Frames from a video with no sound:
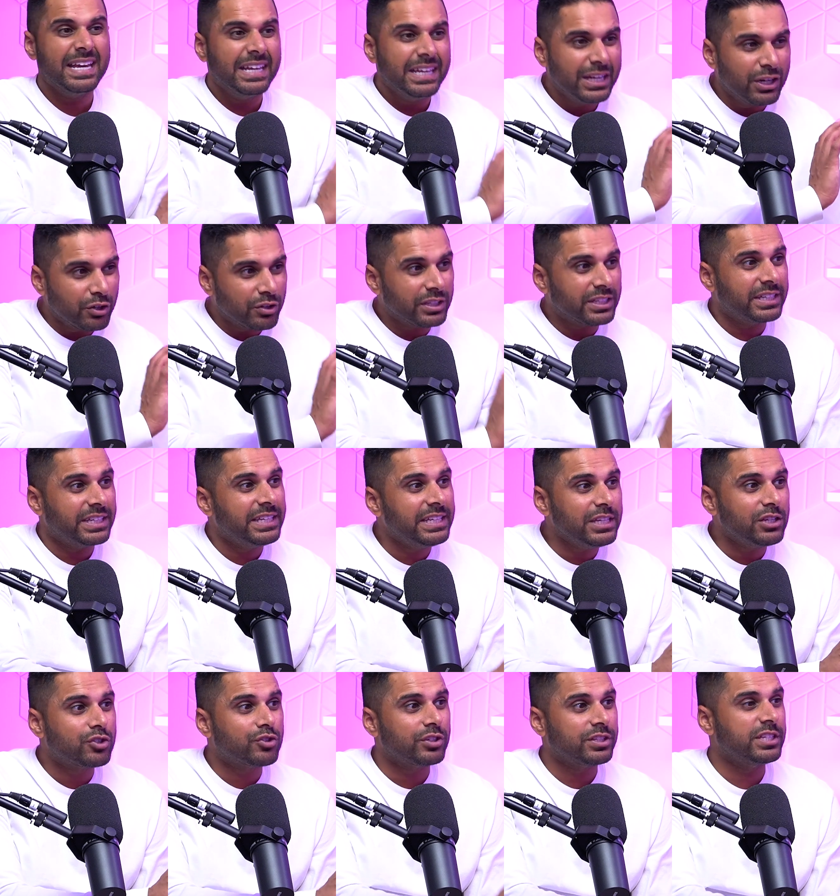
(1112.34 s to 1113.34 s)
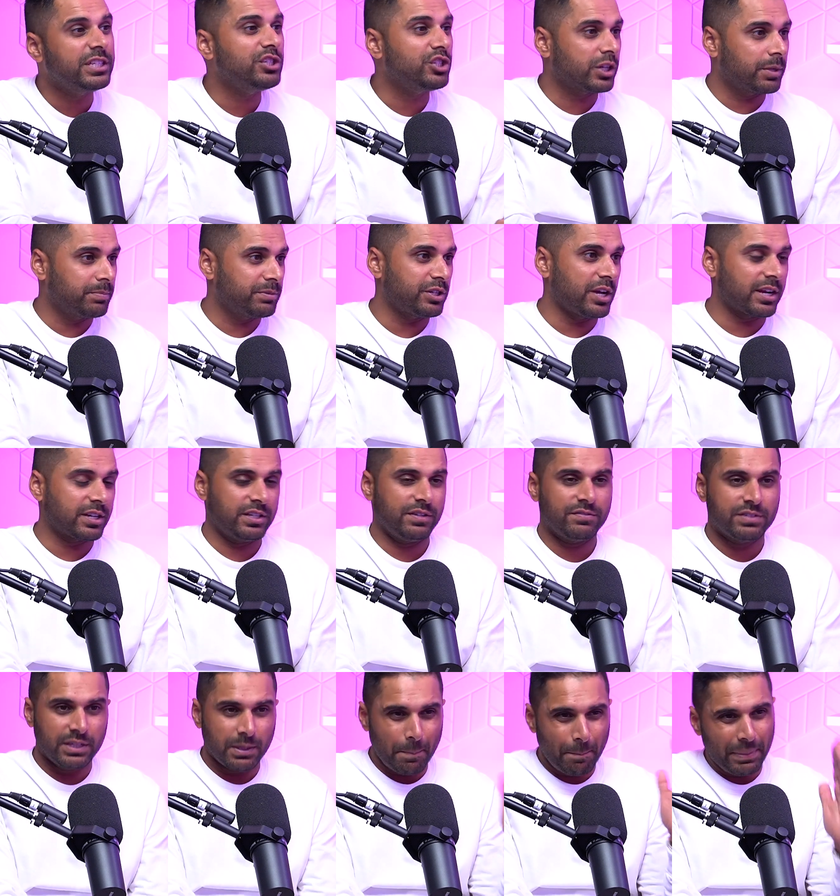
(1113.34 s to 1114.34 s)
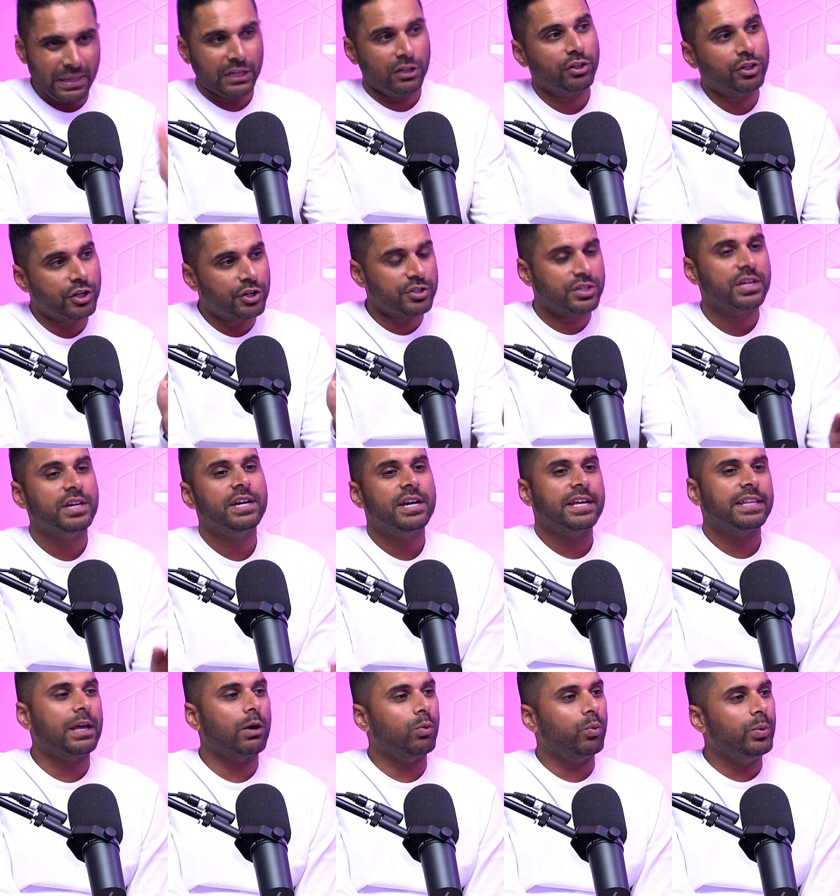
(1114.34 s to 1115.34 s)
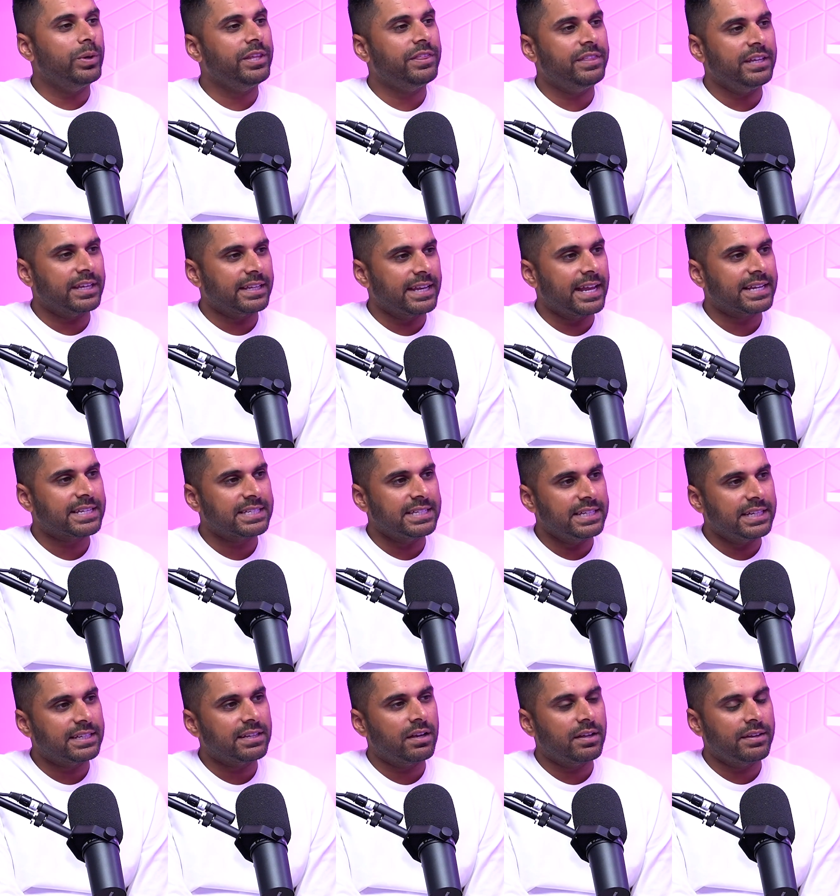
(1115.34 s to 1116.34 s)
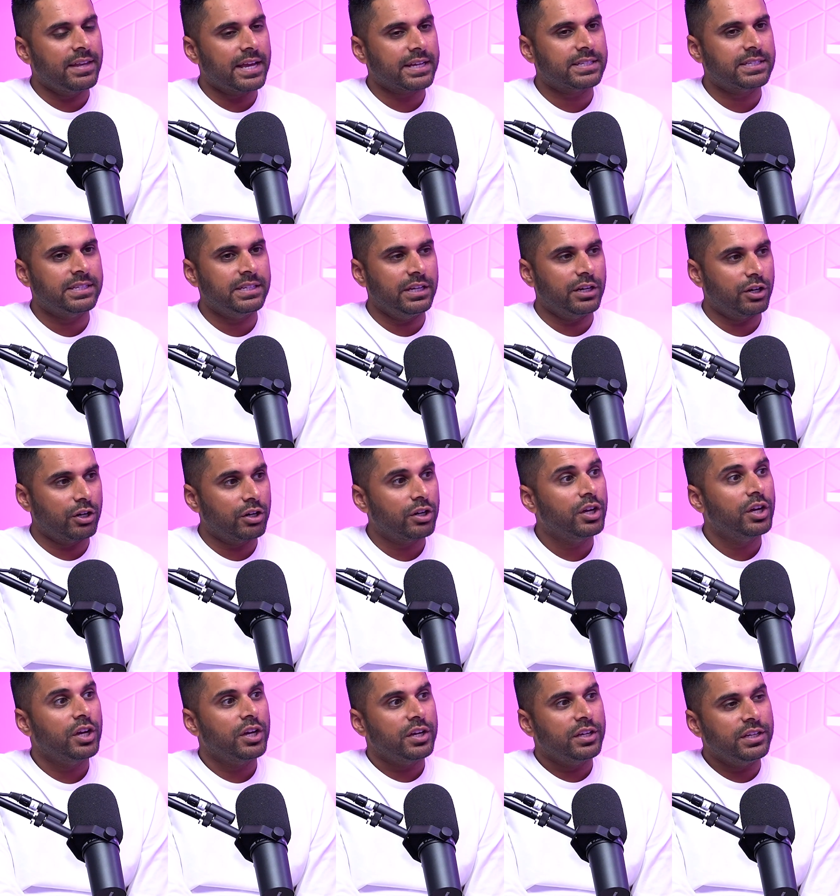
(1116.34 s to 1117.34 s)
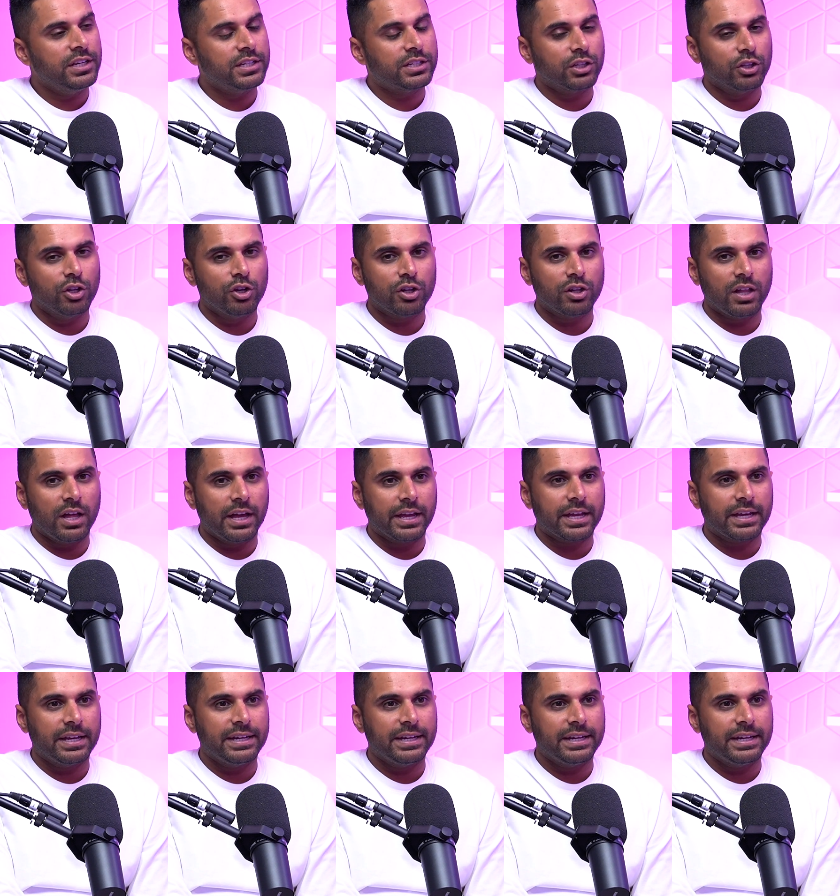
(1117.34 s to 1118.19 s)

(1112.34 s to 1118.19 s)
here are the key strategic objectives and the pillars that we think next year need to look like.